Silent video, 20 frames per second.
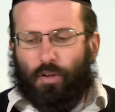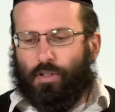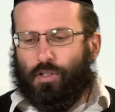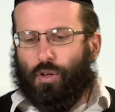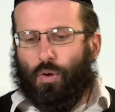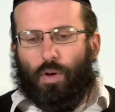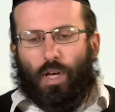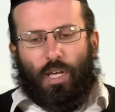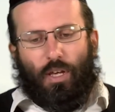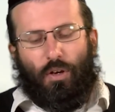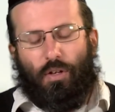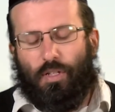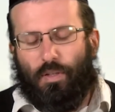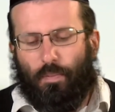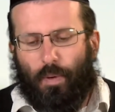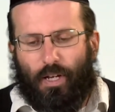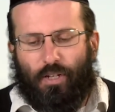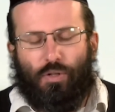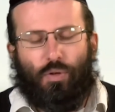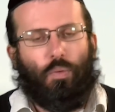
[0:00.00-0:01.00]
doing your
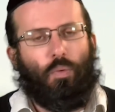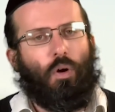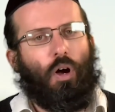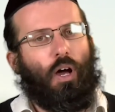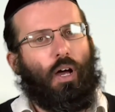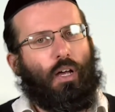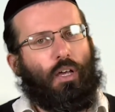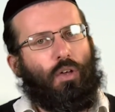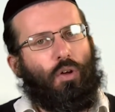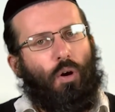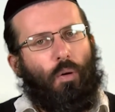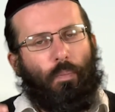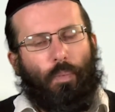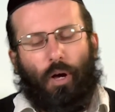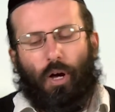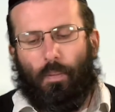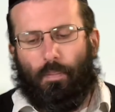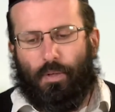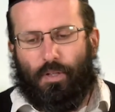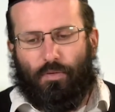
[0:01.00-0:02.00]
special work, your
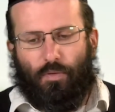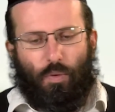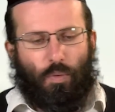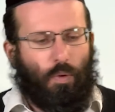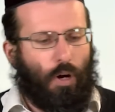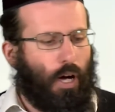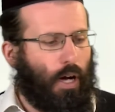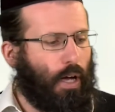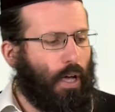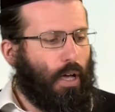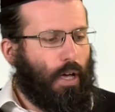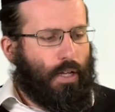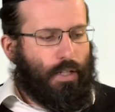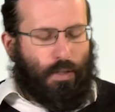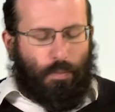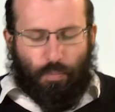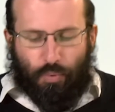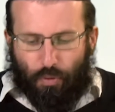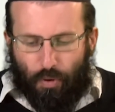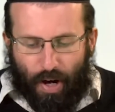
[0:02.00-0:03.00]
purposeful work,
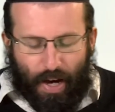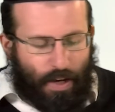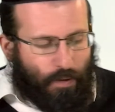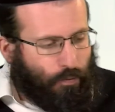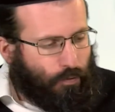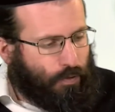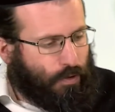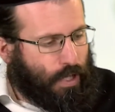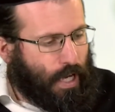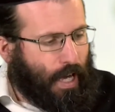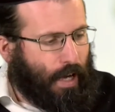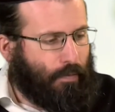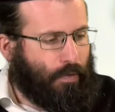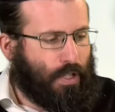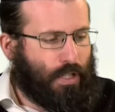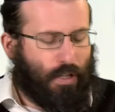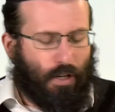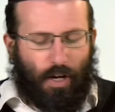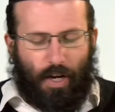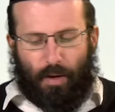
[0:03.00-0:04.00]
to pray to have
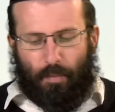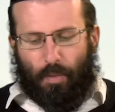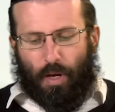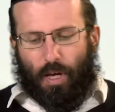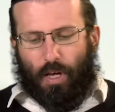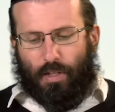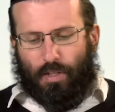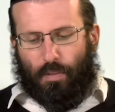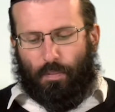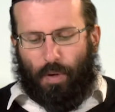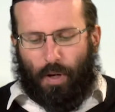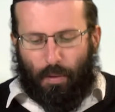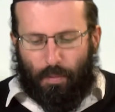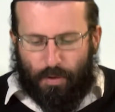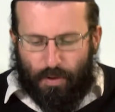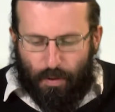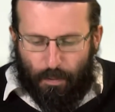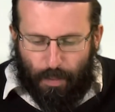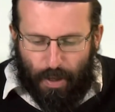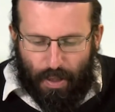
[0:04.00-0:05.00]
the time to be
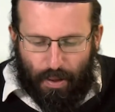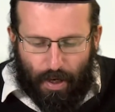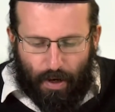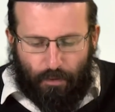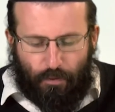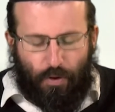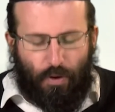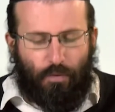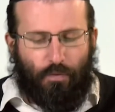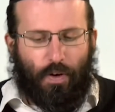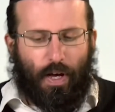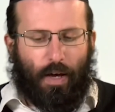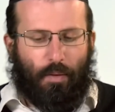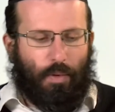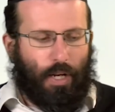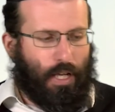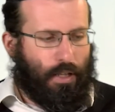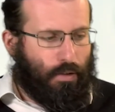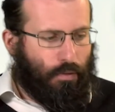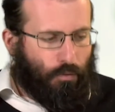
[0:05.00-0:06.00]
able to be there for your
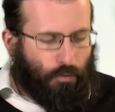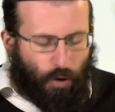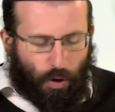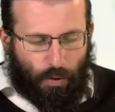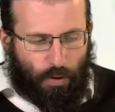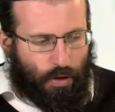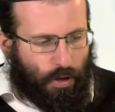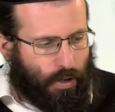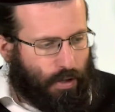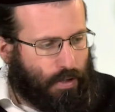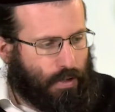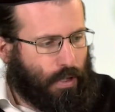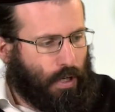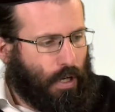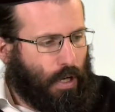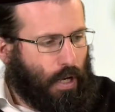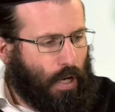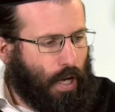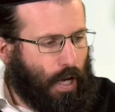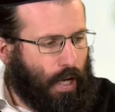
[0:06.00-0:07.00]
family and the focus.
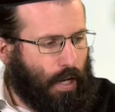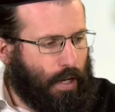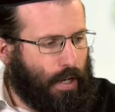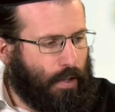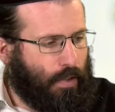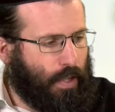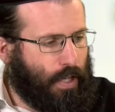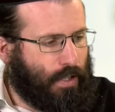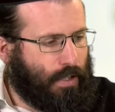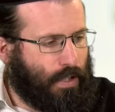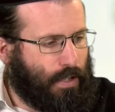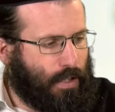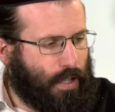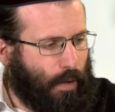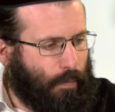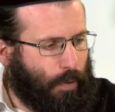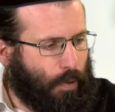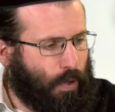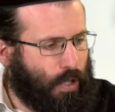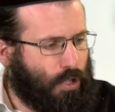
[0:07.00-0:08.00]
And this is
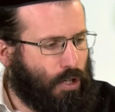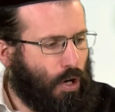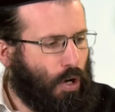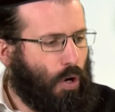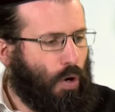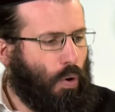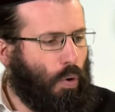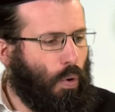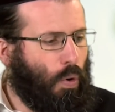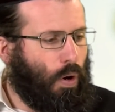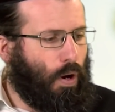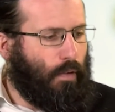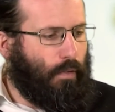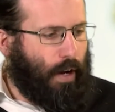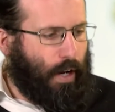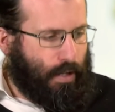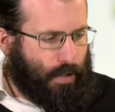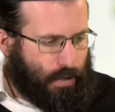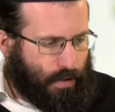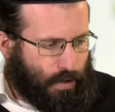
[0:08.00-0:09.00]
something which all of
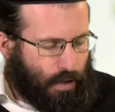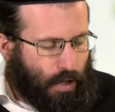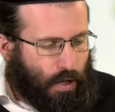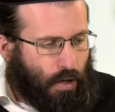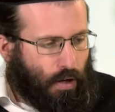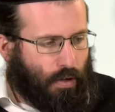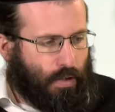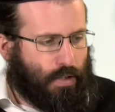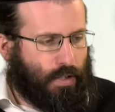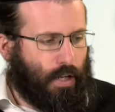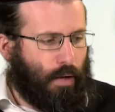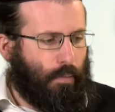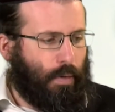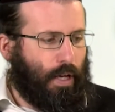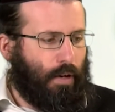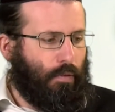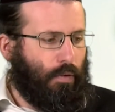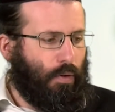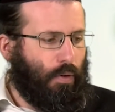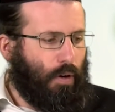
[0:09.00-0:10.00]
us on some
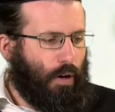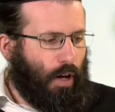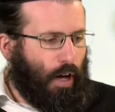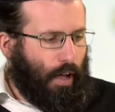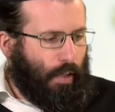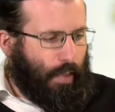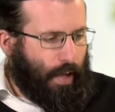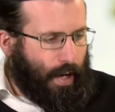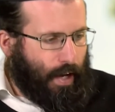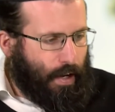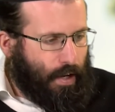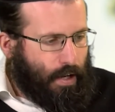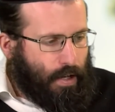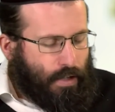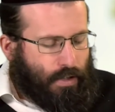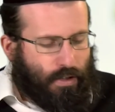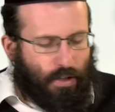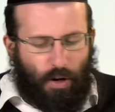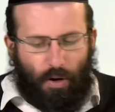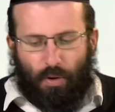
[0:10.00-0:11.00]
level are there.
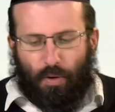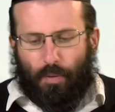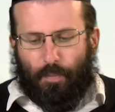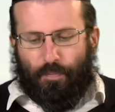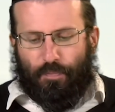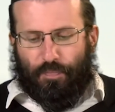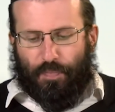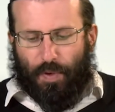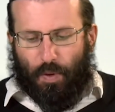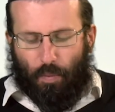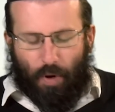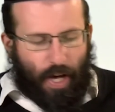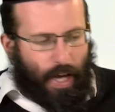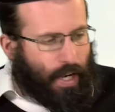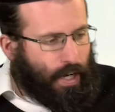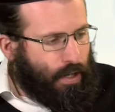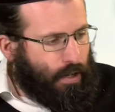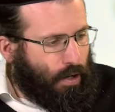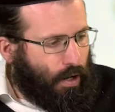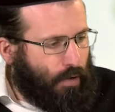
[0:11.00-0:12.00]
So we'll
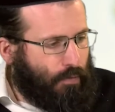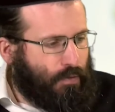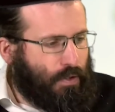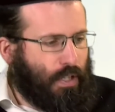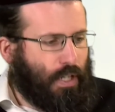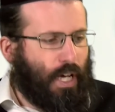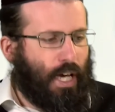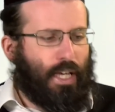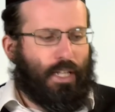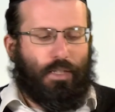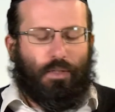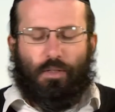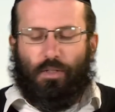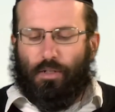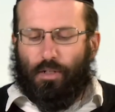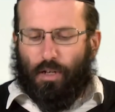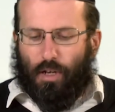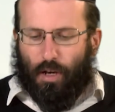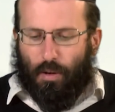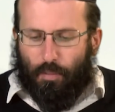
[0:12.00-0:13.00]
end off today's
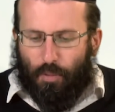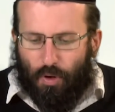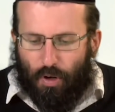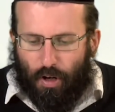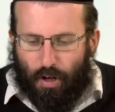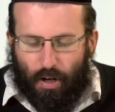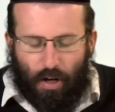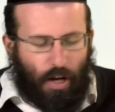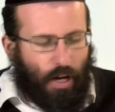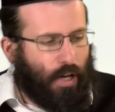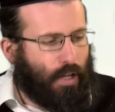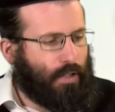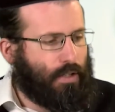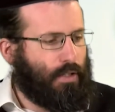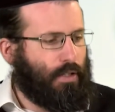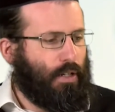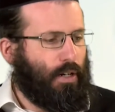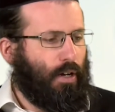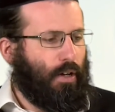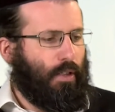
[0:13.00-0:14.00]
Emuna
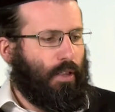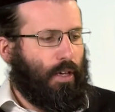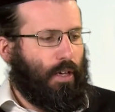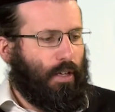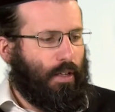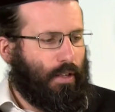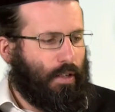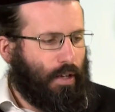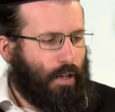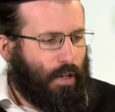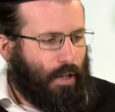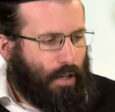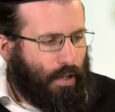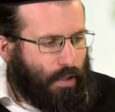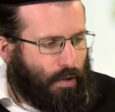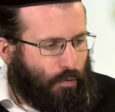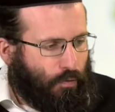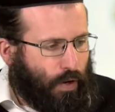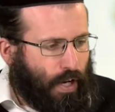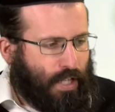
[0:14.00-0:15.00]
class. The
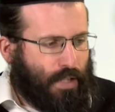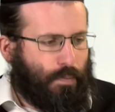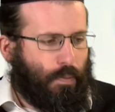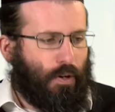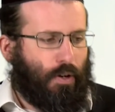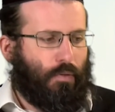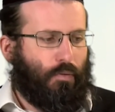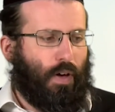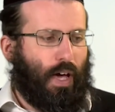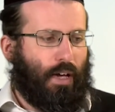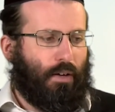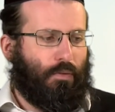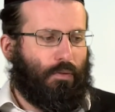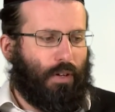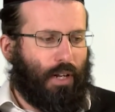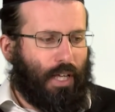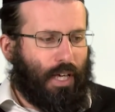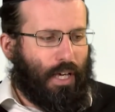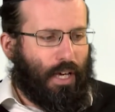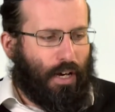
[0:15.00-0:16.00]
Facebook
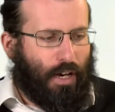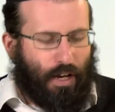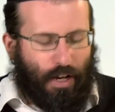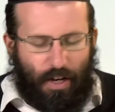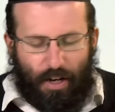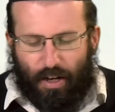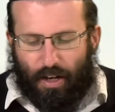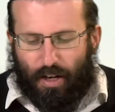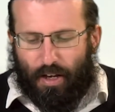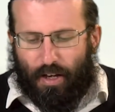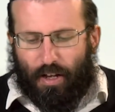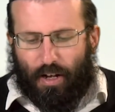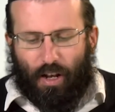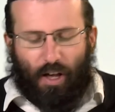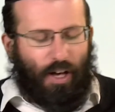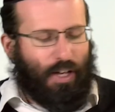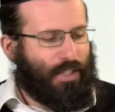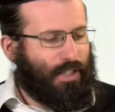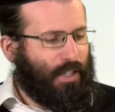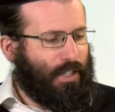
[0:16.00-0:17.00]
thankfully
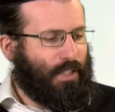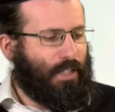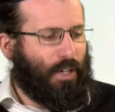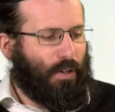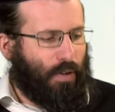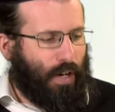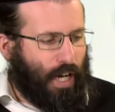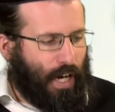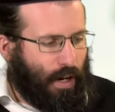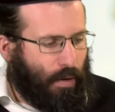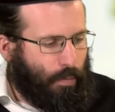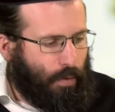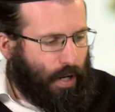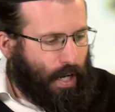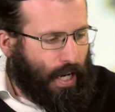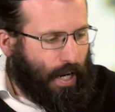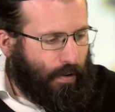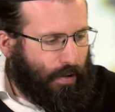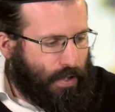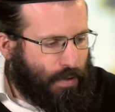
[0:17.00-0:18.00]
lasted till now, but
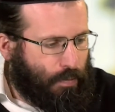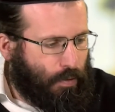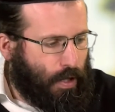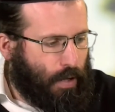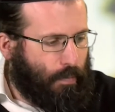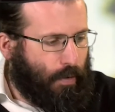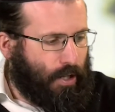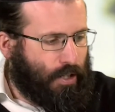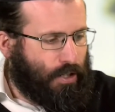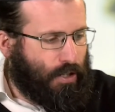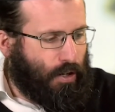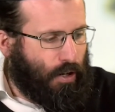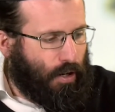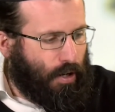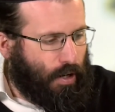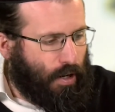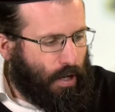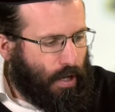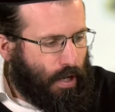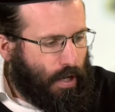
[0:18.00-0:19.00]
now it's pretty much
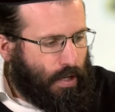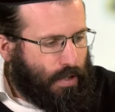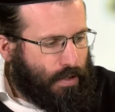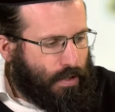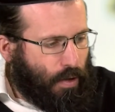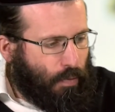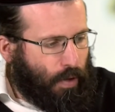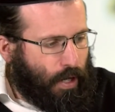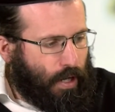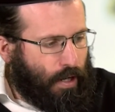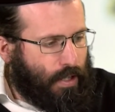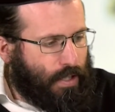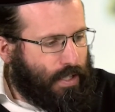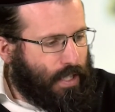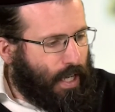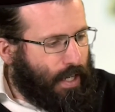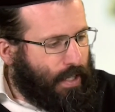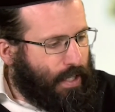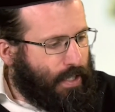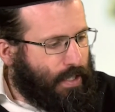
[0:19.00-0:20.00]
gone. So we're going to
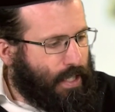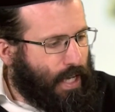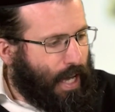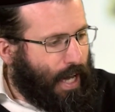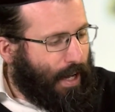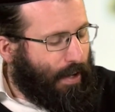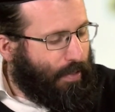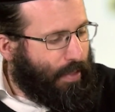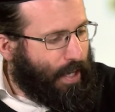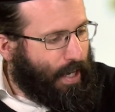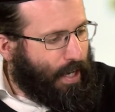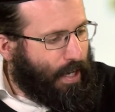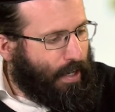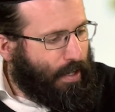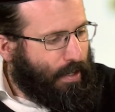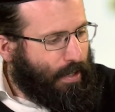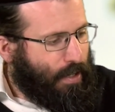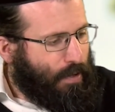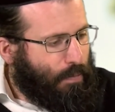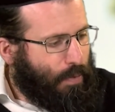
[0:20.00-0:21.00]
send this out
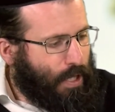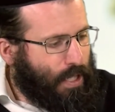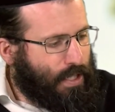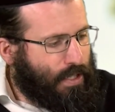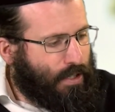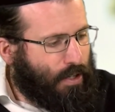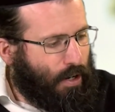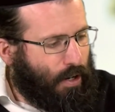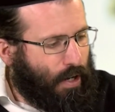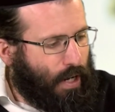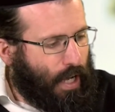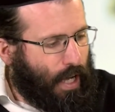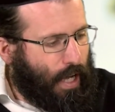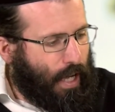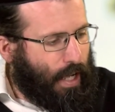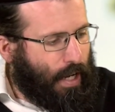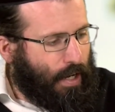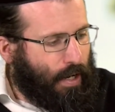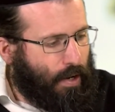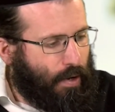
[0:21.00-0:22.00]
there, please God,
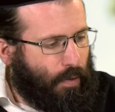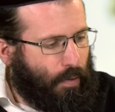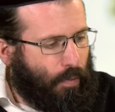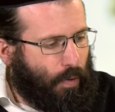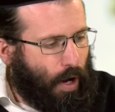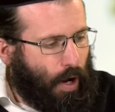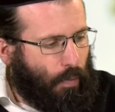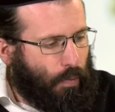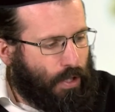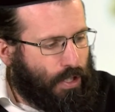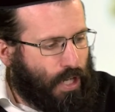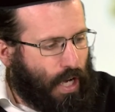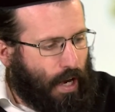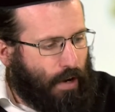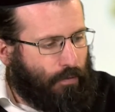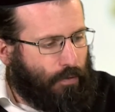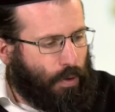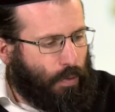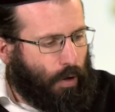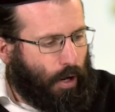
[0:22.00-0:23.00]
and I wish
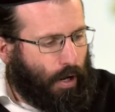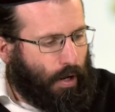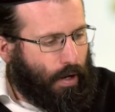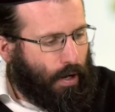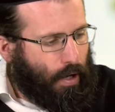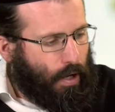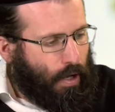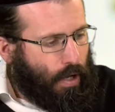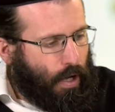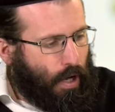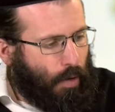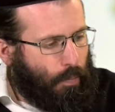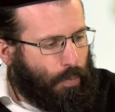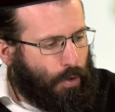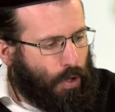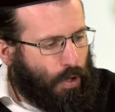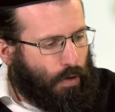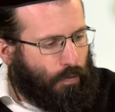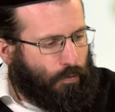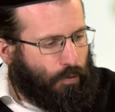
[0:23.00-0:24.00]
everyone a
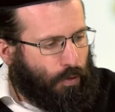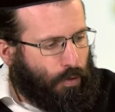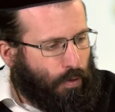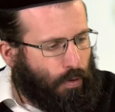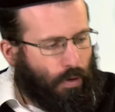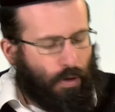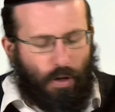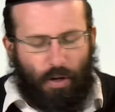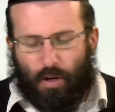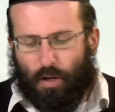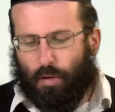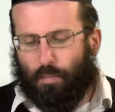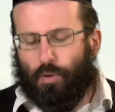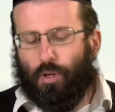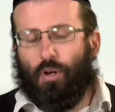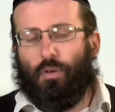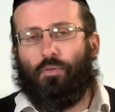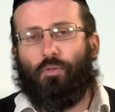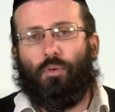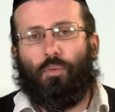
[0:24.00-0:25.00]
beautiful
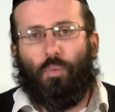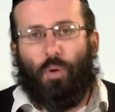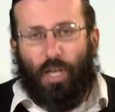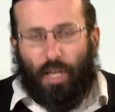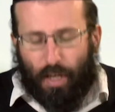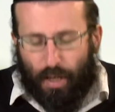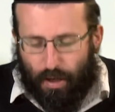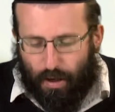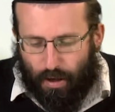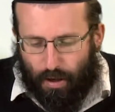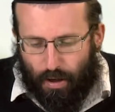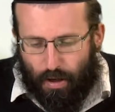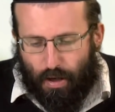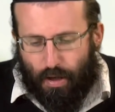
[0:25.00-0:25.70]
week.